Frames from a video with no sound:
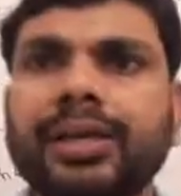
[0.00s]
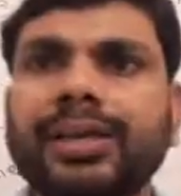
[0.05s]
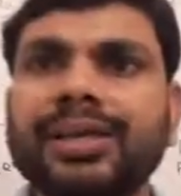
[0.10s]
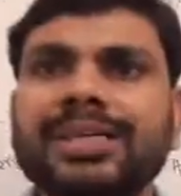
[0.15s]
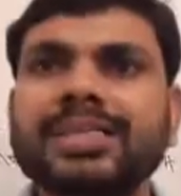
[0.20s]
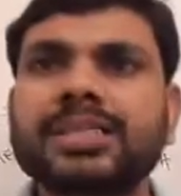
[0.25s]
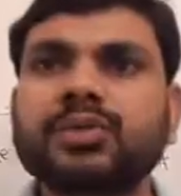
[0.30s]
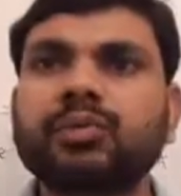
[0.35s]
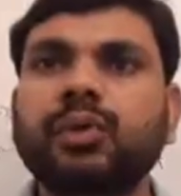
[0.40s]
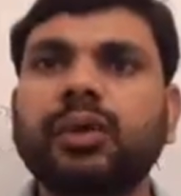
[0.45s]

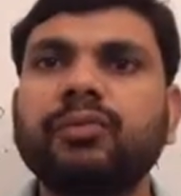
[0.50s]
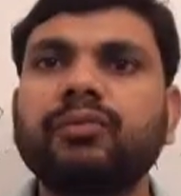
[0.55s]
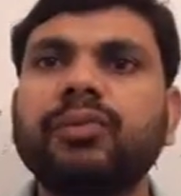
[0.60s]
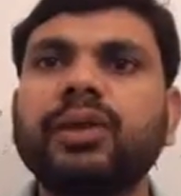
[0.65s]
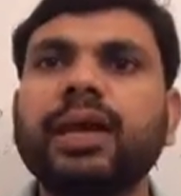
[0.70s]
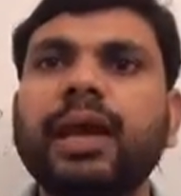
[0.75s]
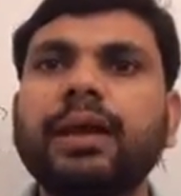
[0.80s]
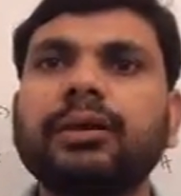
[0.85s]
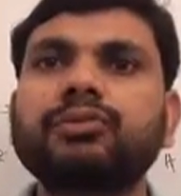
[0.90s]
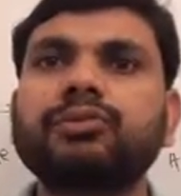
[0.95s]
next one we
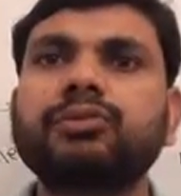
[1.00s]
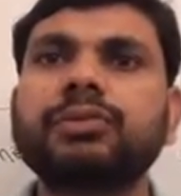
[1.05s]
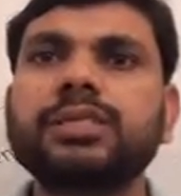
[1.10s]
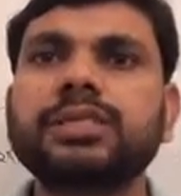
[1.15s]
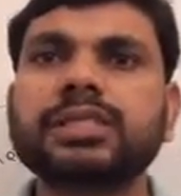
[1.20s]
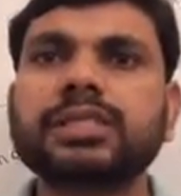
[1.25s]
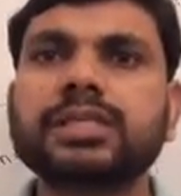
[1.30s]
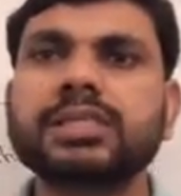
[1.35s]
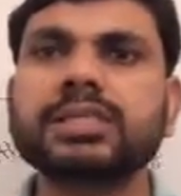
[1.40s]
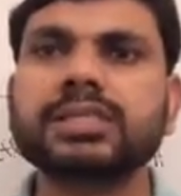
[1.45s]
have to
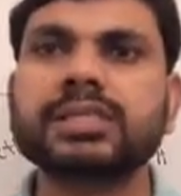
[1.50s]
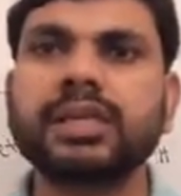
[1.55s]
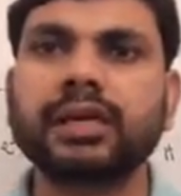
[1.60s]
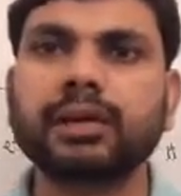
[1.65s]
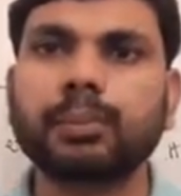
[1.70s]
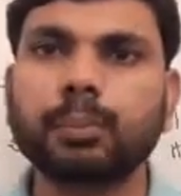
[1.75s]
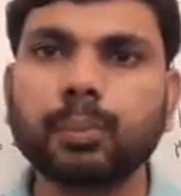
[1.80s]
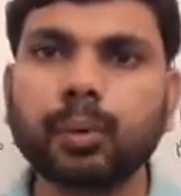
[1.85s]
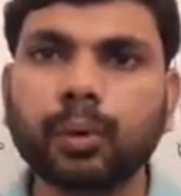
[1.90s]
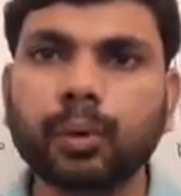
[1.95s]
discuss here
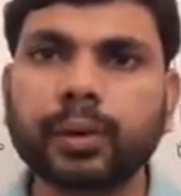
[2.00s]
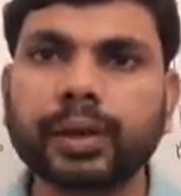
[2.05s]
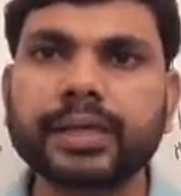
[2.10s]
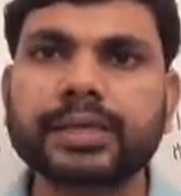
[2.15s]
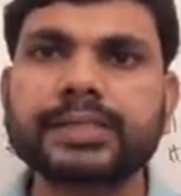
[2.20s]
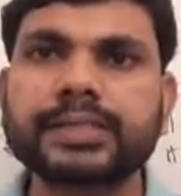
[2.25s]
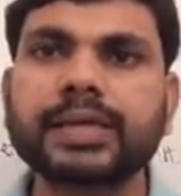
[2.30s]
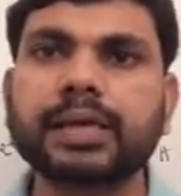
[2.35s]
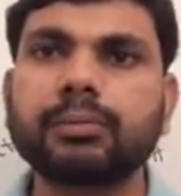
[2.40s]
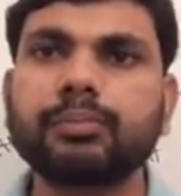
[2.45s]
more
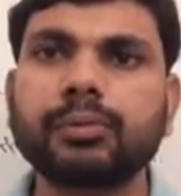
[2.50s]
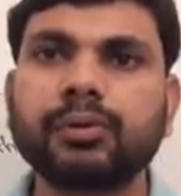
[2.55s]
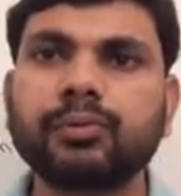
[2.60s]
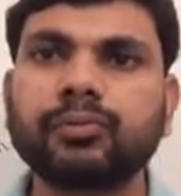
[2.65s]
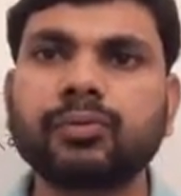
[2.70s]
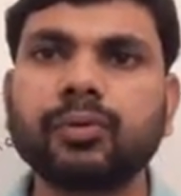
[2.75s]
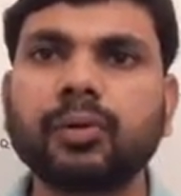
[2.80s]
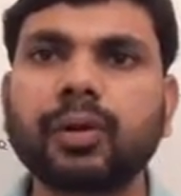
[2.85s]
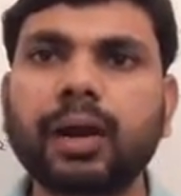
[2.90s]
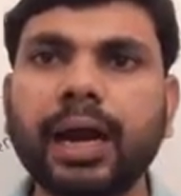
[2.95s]
example
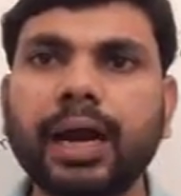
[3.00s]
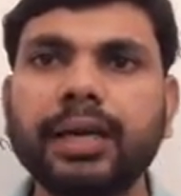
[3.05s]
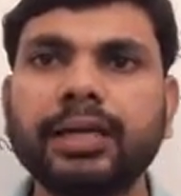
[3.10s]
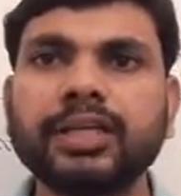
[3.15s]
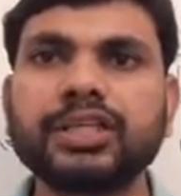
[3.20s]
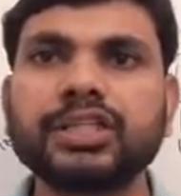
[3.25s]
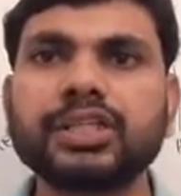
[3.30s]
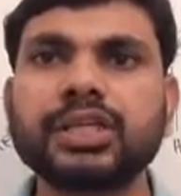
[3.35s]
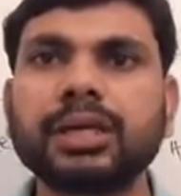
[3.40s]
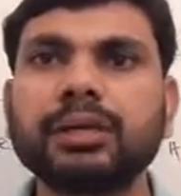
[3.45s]
for
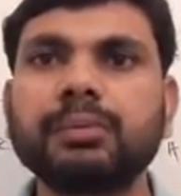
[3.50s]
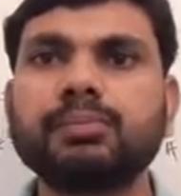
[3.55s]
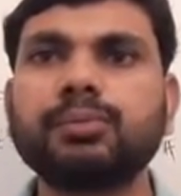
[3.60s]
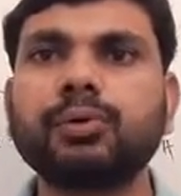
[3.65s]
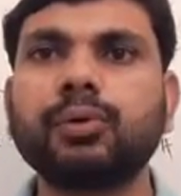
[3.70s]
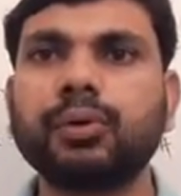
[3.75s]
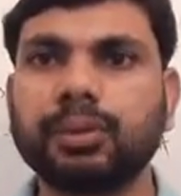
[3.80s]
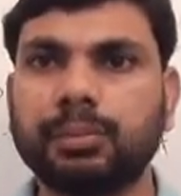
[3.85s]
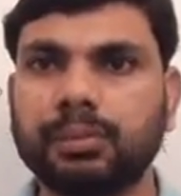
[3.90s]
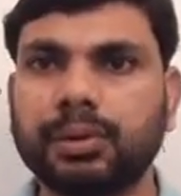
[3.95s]
addition
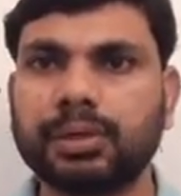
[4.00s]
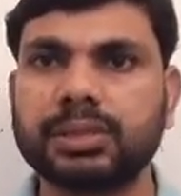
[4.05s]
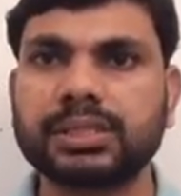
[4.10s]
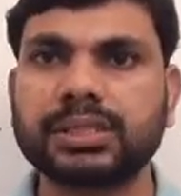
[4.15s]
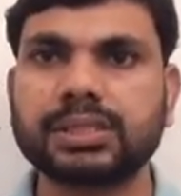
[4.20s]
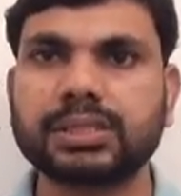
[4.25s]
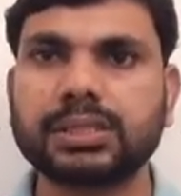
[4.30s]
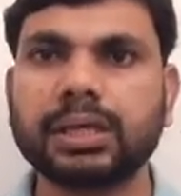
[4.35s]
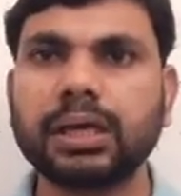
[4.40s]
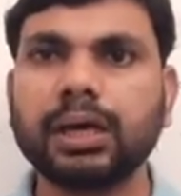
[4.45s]

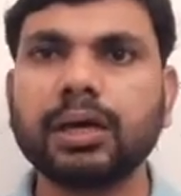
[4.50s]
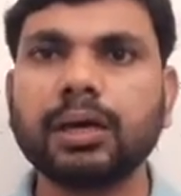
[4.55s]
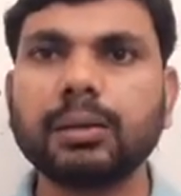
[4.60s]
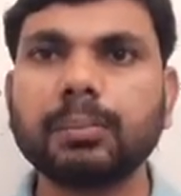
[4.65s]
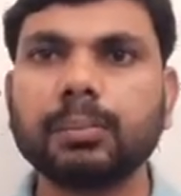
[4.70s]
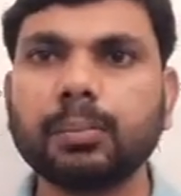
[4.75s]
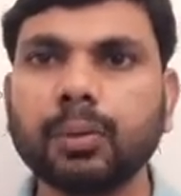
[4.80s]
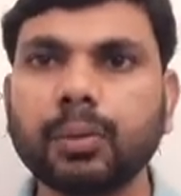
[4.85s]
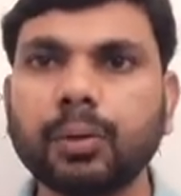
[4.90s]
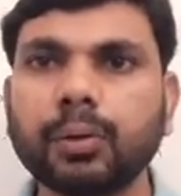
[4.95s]
polymers.
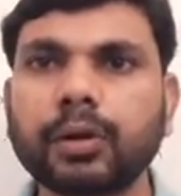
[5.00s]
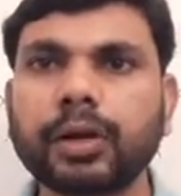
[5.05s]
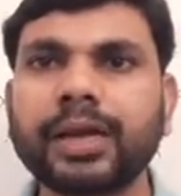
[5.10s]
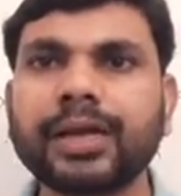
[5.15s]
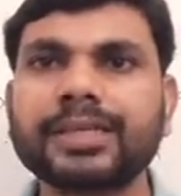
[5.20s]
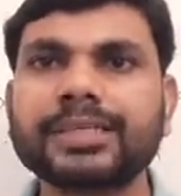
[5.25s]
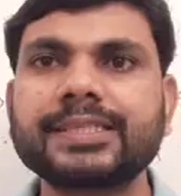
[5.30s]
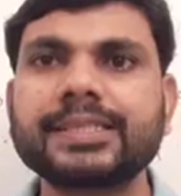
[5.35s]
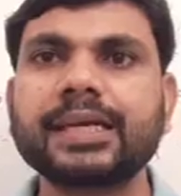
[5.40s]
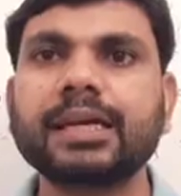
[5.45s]
More
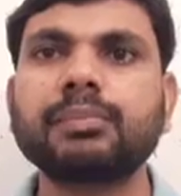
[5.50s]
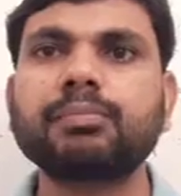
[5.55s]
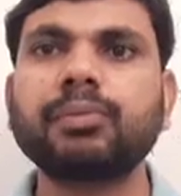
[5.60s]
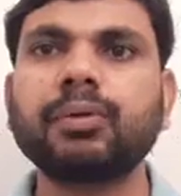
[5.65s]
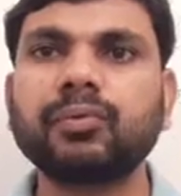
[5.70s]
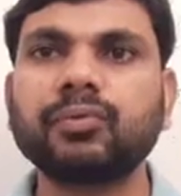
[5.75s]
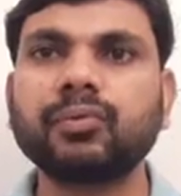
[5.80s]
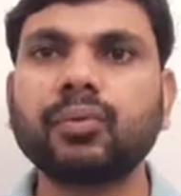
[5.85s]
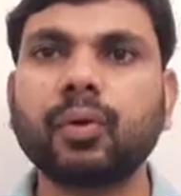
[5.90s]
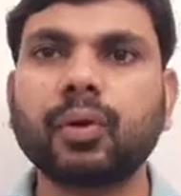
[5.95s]
example
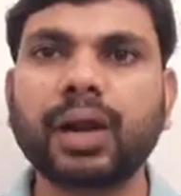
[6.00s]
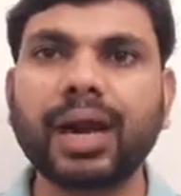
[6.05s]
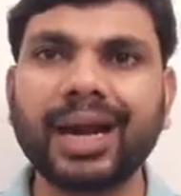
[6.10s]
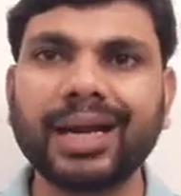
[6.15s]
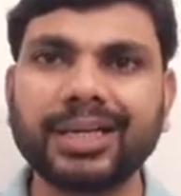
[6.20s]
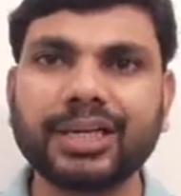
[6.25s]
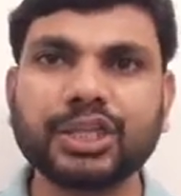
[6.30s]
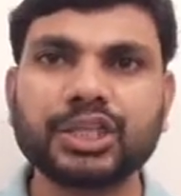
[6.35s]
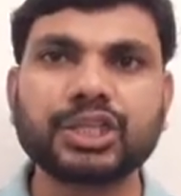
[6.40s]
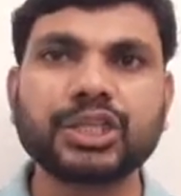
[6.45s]
for
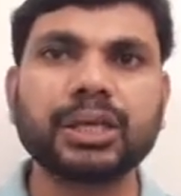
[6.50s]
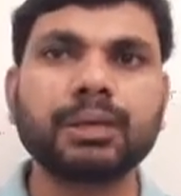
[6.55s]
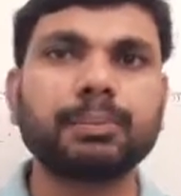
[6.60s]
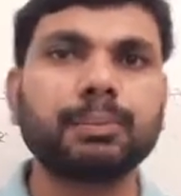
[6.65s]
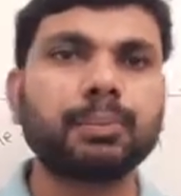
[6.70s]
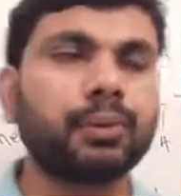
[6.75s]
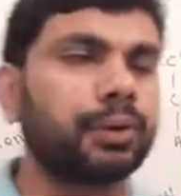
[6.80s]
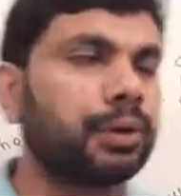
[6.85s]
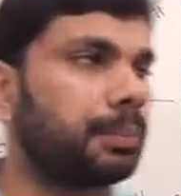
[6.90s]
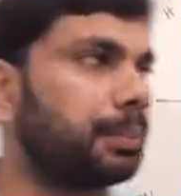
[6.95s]
addition
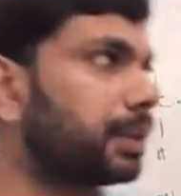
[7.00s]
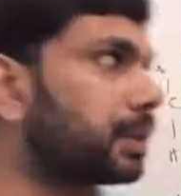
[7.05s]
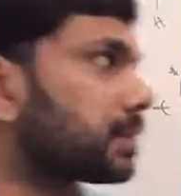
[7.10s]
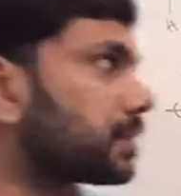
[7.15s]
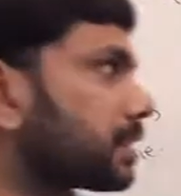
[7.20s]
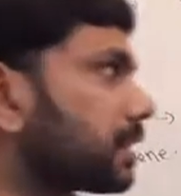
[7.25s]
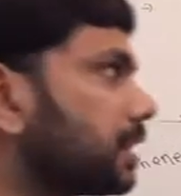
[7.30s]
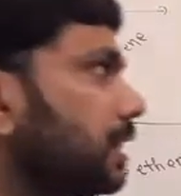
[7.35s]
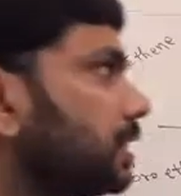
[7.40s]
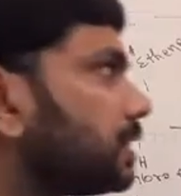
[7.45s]

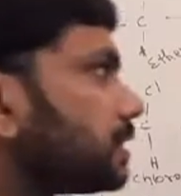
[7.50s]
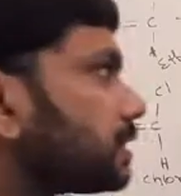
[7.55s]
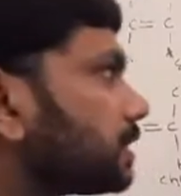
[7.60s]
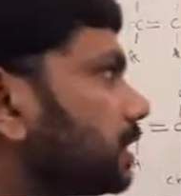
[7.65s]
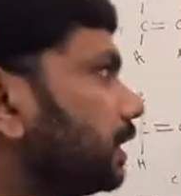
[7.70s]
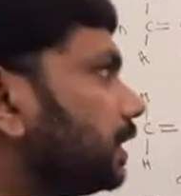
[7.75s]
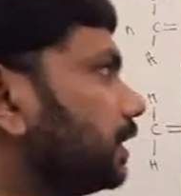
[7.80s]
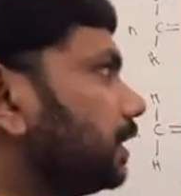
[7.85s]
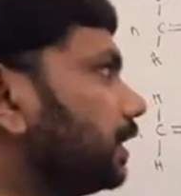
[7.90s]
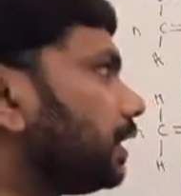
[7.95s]
polymers.
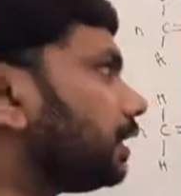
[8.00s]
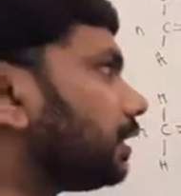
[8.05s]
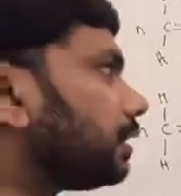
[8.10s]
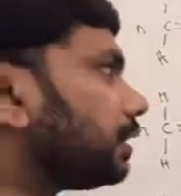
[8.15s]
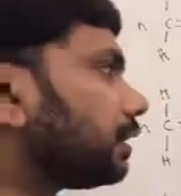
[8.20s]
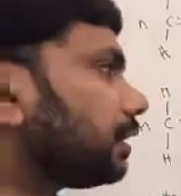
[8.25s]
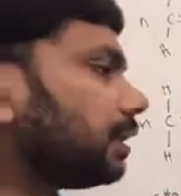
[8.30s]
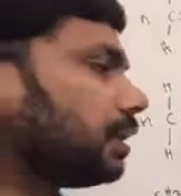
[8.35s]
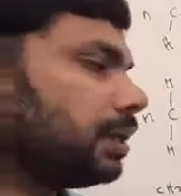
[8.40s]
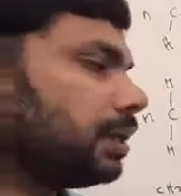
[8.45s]
See here.